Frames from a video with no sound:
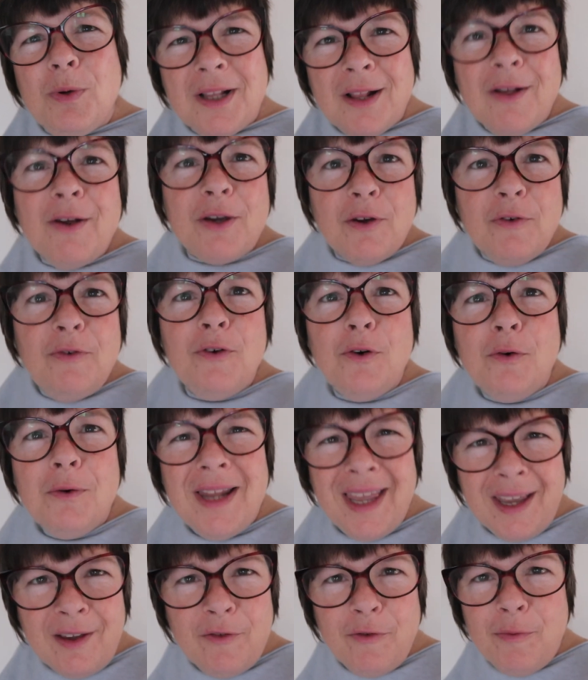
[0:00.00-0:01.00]
would like a
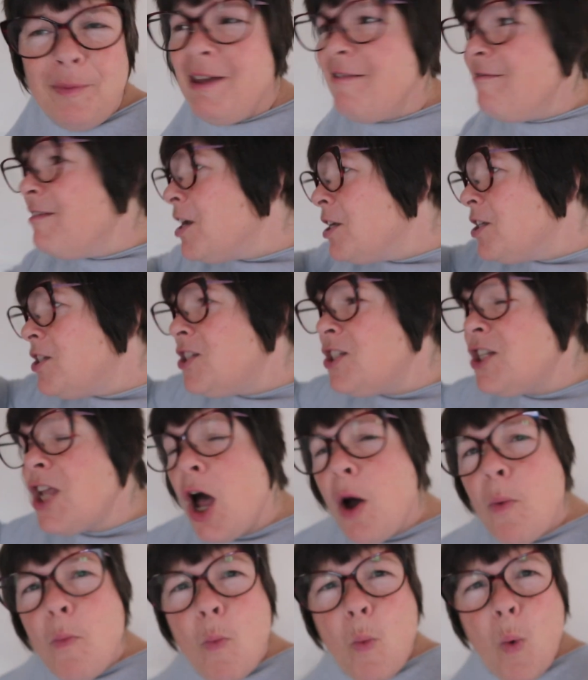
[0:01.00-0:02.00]
full-length mirror
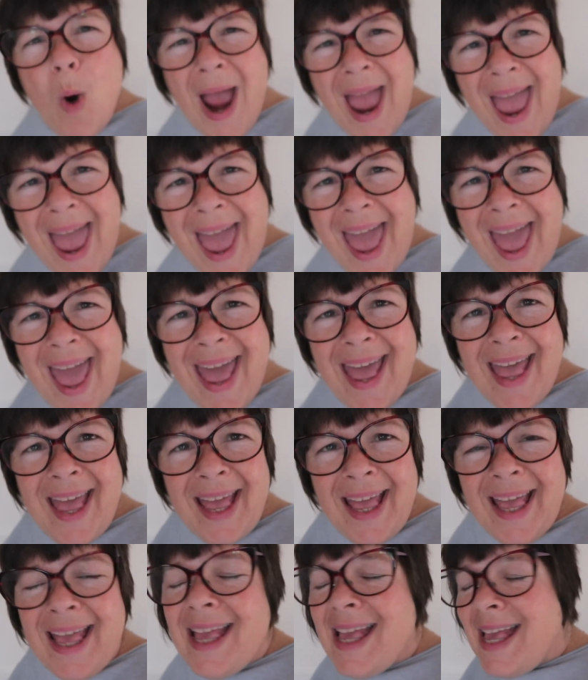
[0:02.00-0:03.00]
somewhere
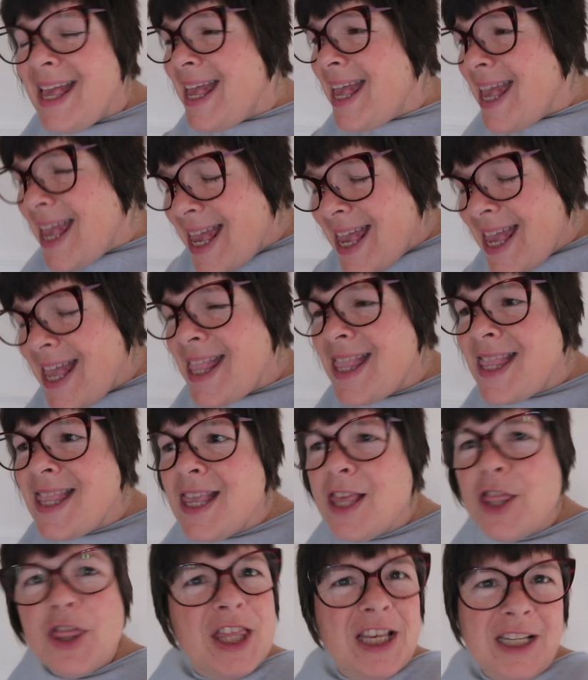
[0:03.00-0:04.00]

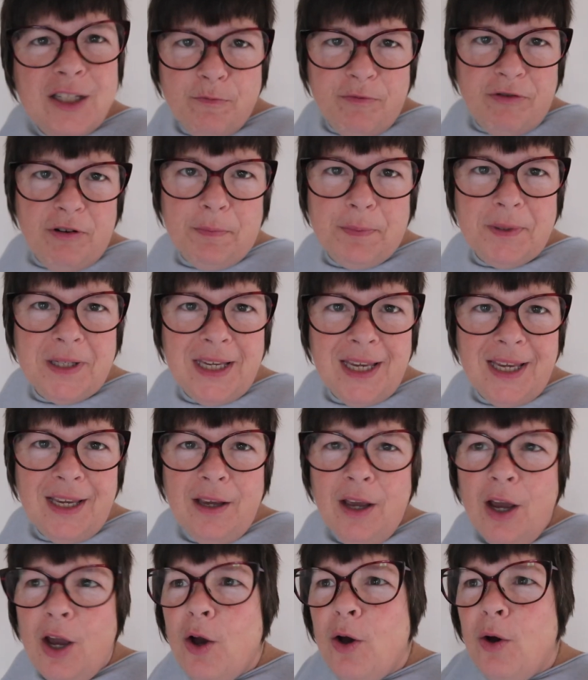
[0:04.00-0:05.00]
in this
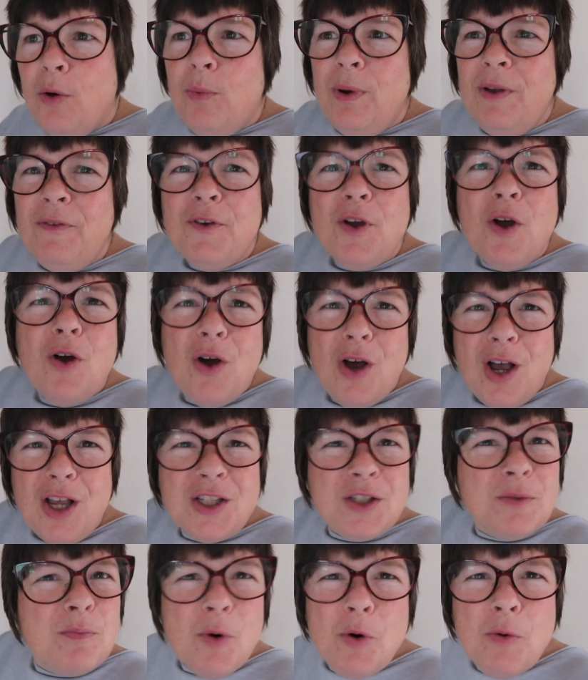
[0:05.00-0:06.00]
property. We've got
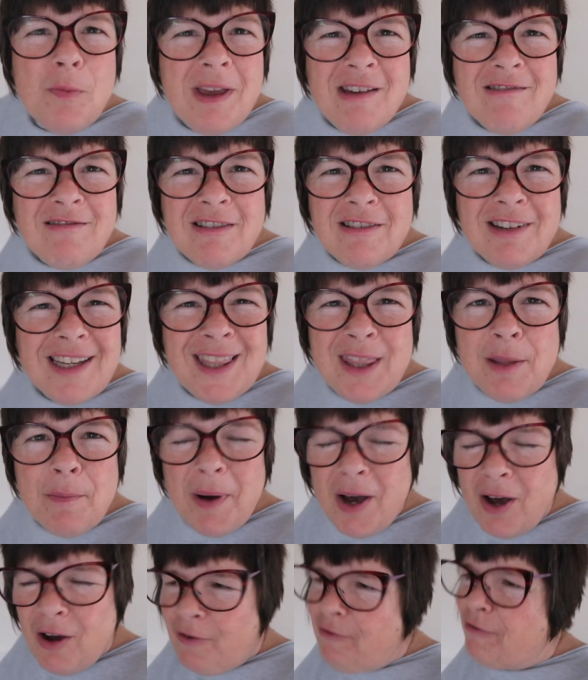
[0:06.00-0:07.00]
a small mirror in the
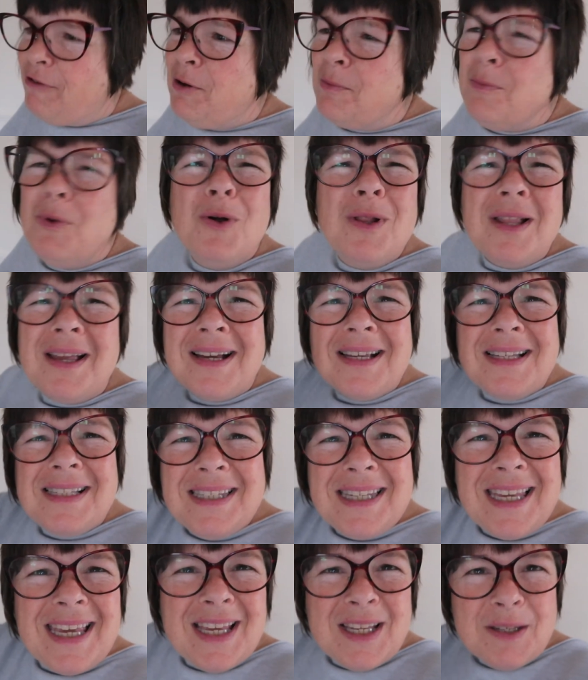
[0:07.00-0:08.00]
bathroom. All I can
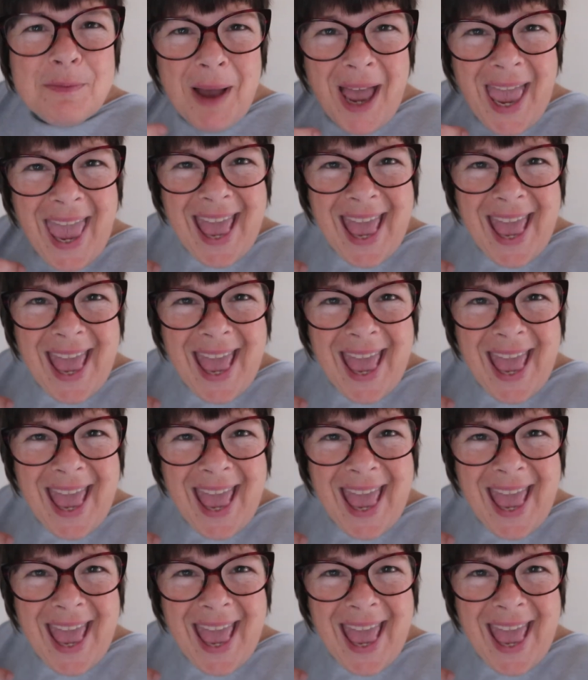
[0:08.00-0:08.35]
see is my